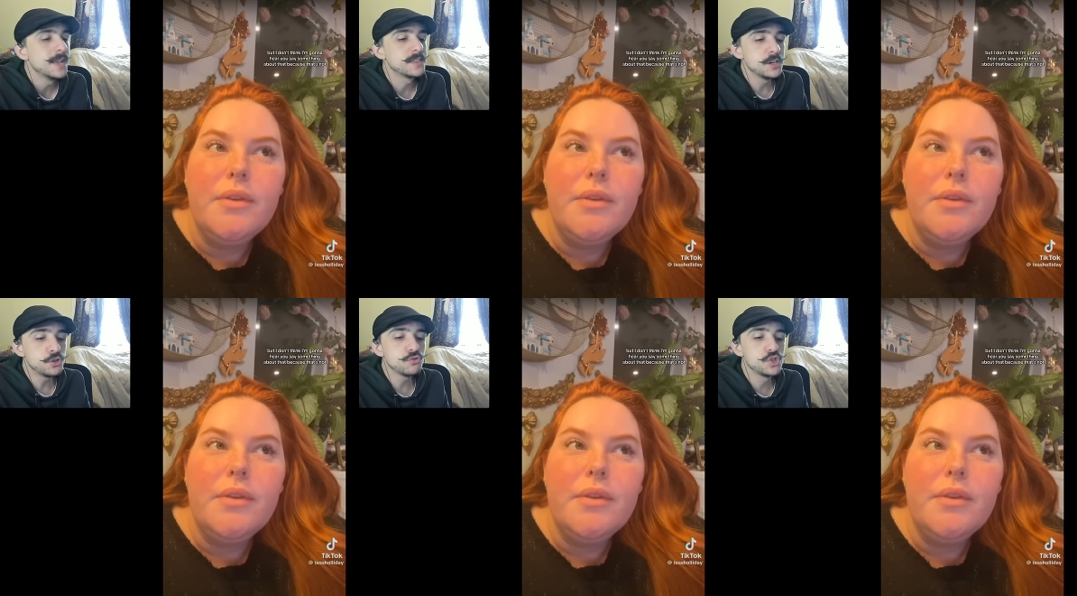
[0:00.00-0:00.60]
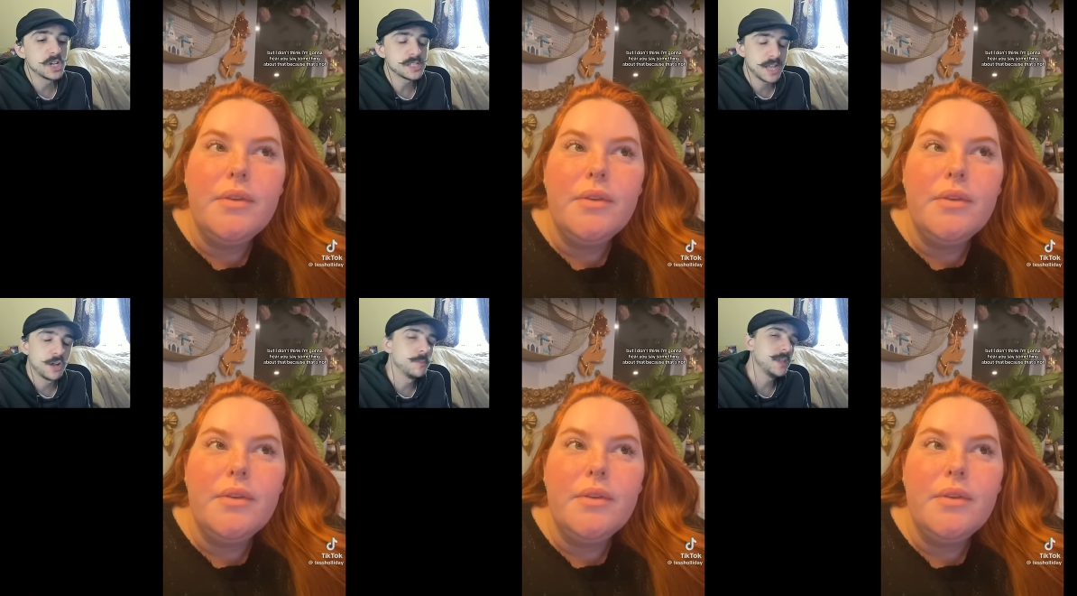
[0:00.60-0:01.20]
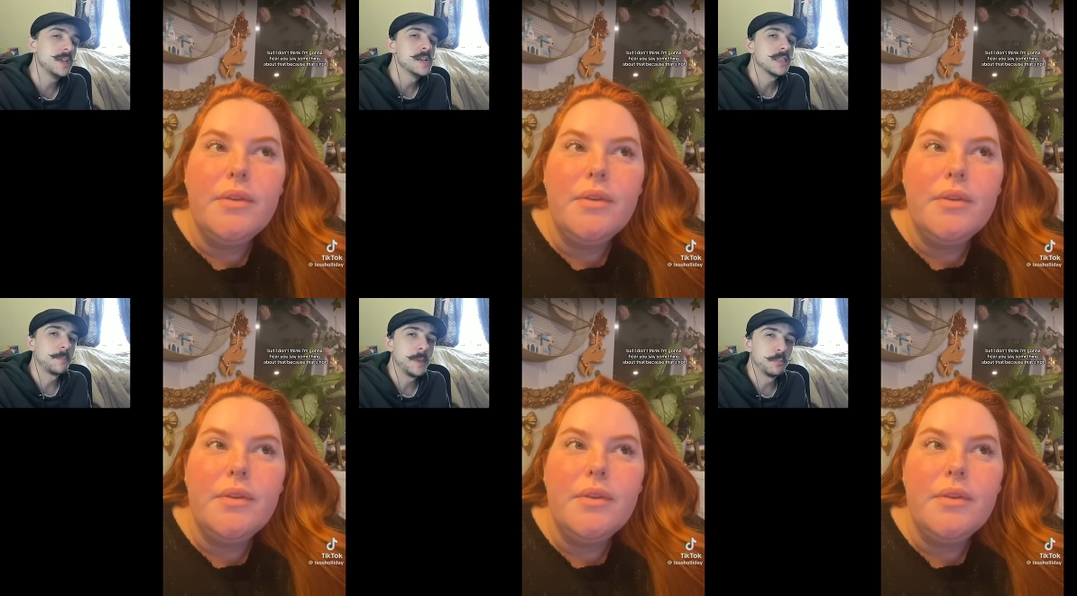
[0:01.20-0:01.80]
Speaker 1: Didn't you just tell me
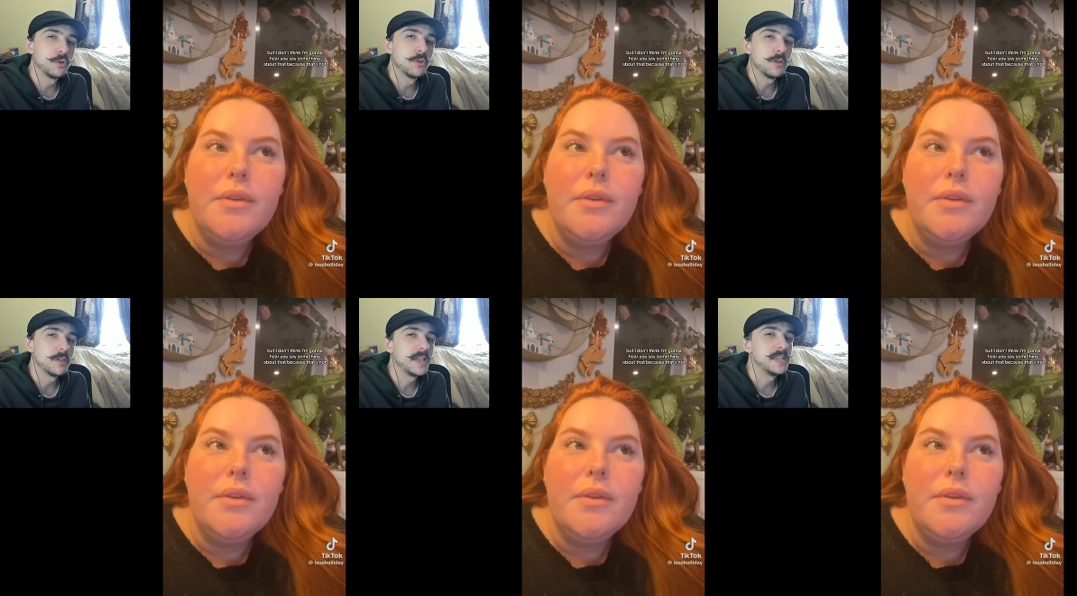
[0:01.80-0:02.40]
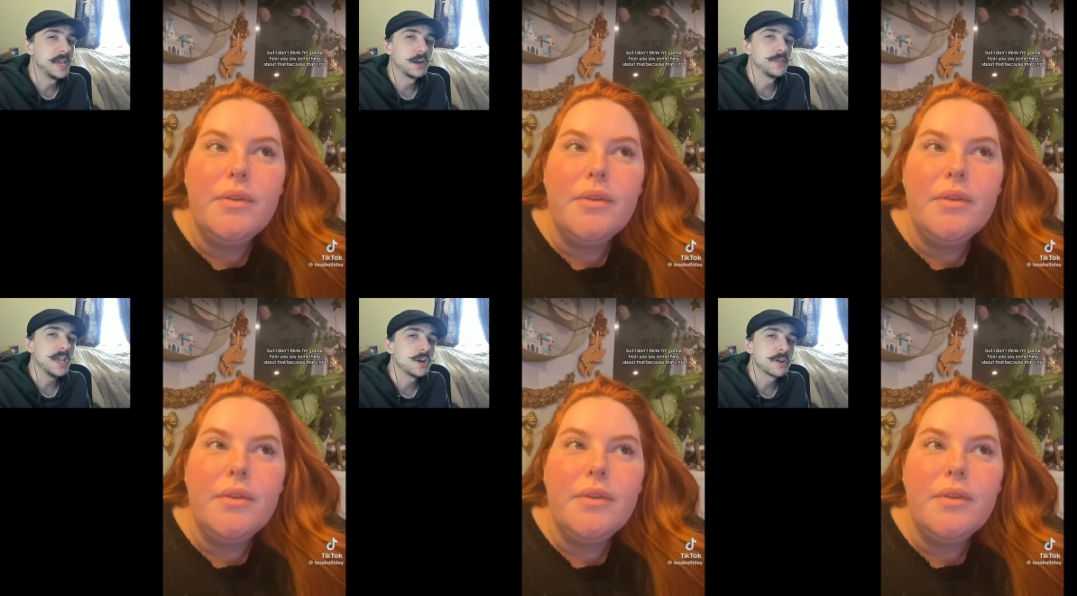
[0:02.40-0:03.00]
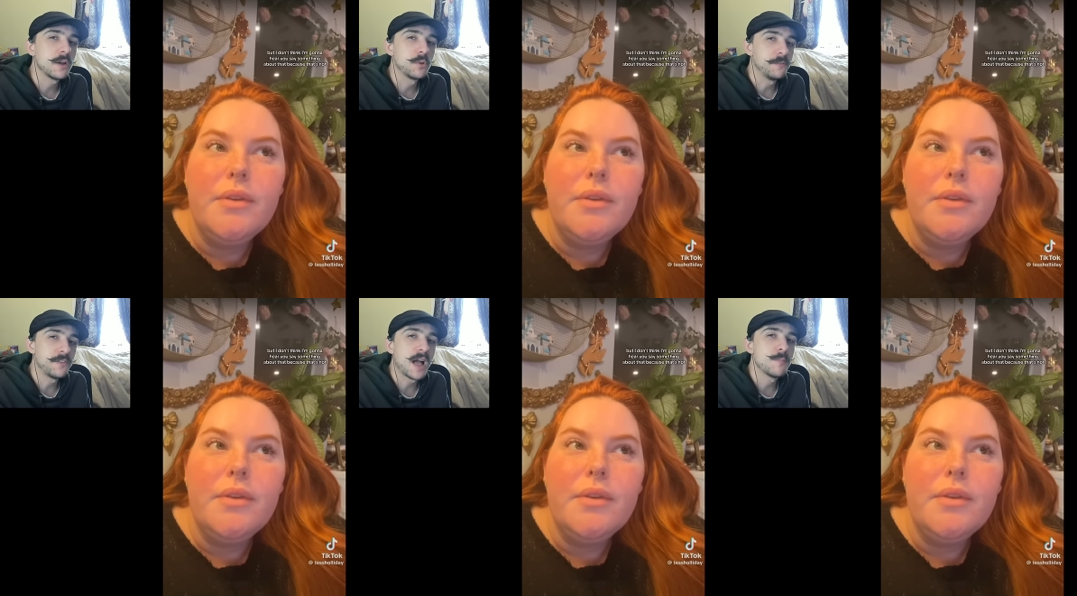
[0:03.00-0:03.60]
that people like get on the internet with
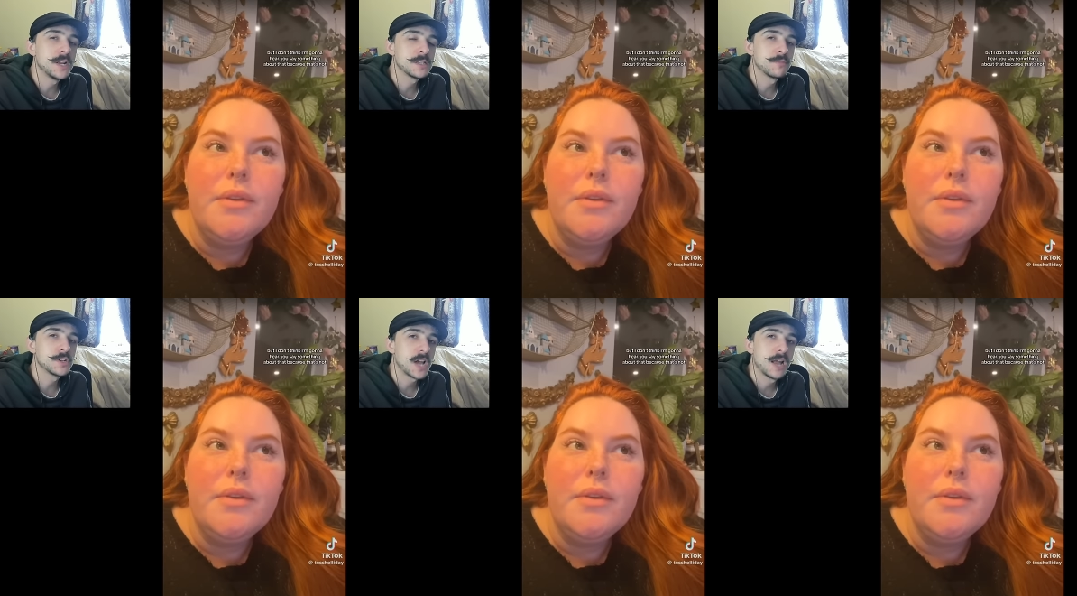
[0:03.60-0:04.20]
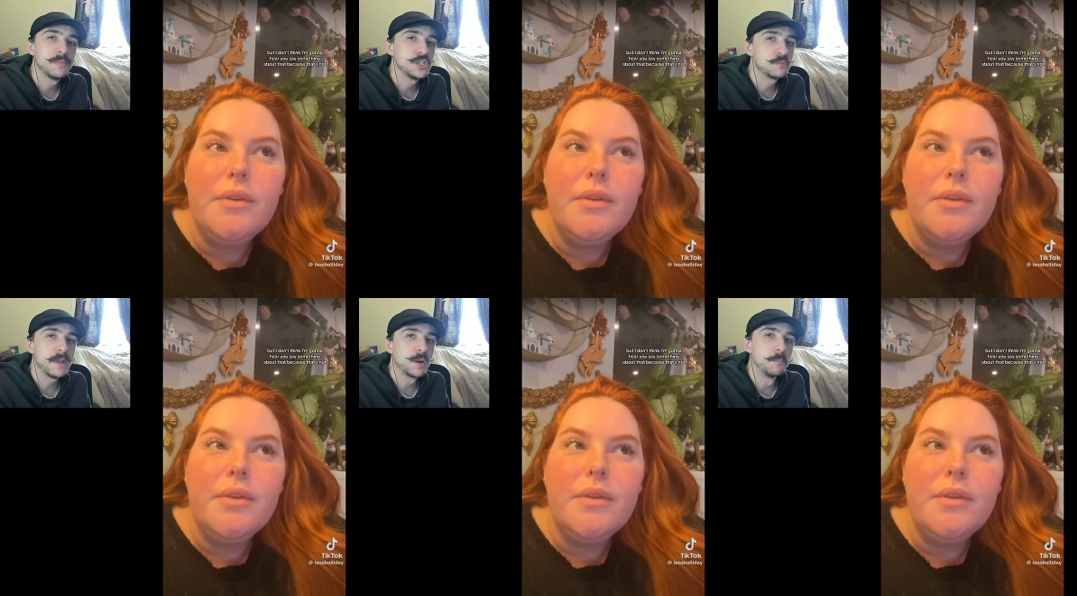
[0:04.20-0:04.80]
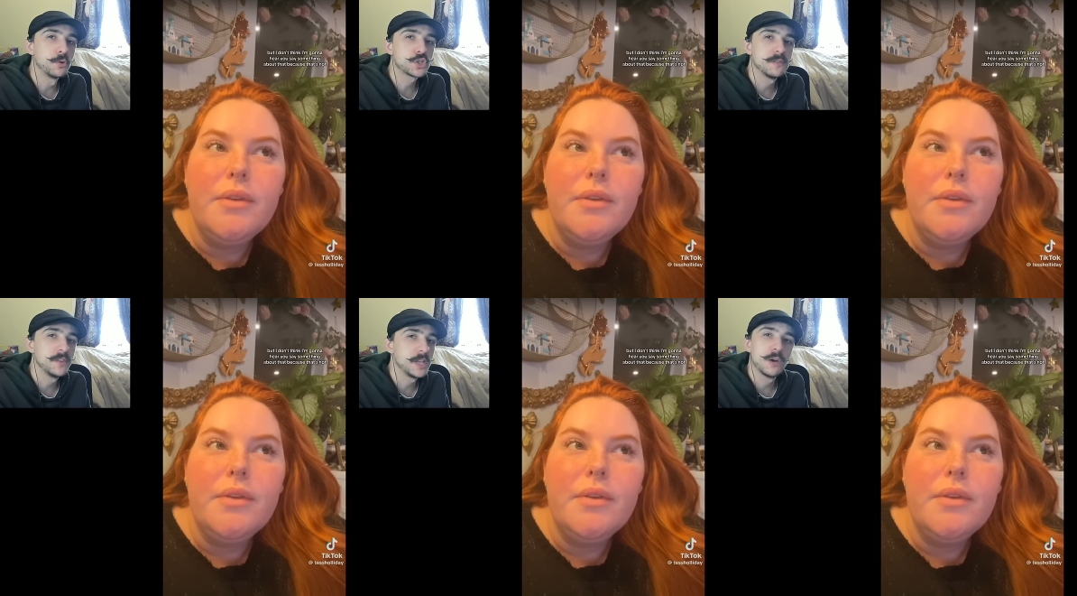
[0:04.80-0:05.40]
five minutes of their time and just make a
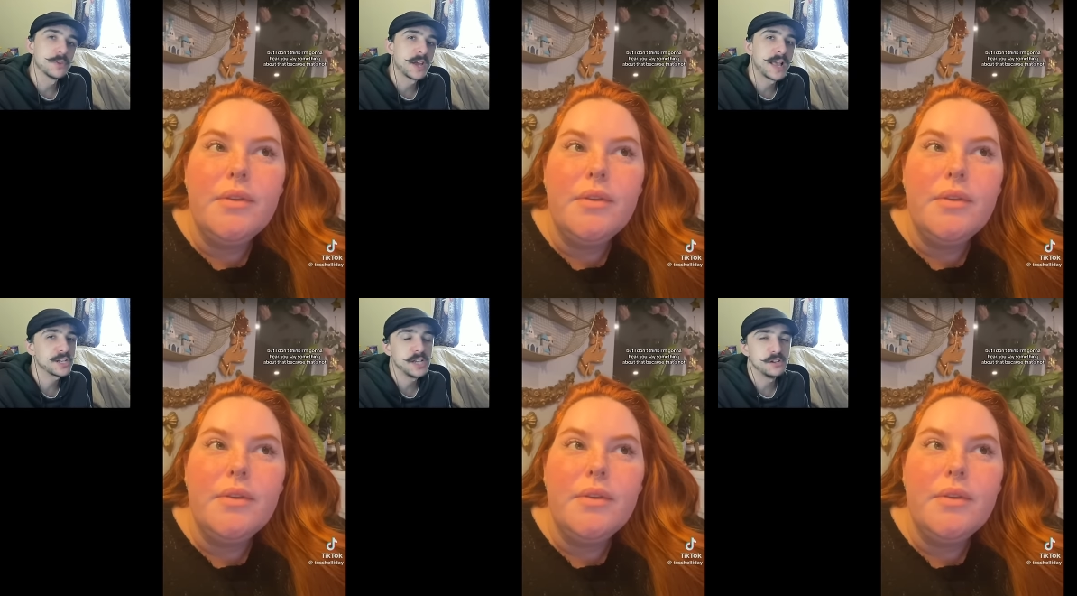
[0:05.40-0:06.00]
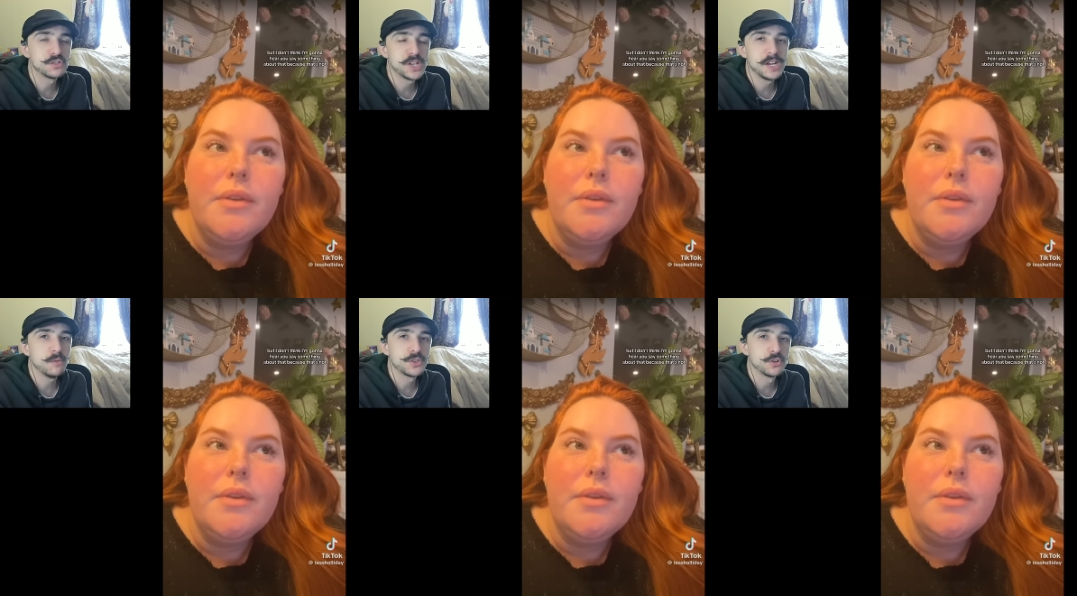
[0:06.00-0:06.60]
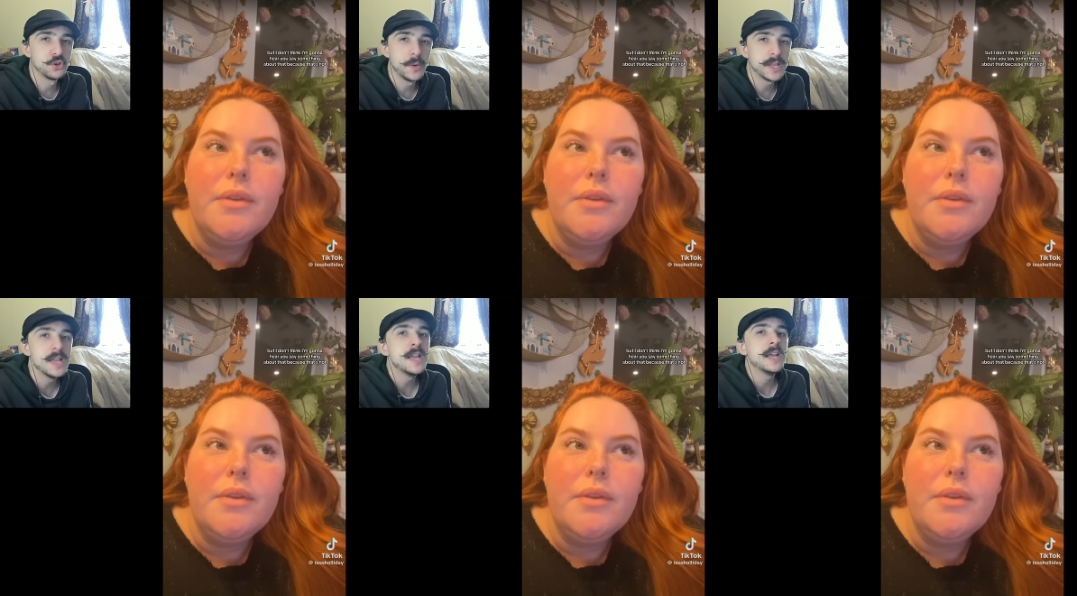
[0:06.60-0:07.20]
bullshit video without actually understanding what they're doing?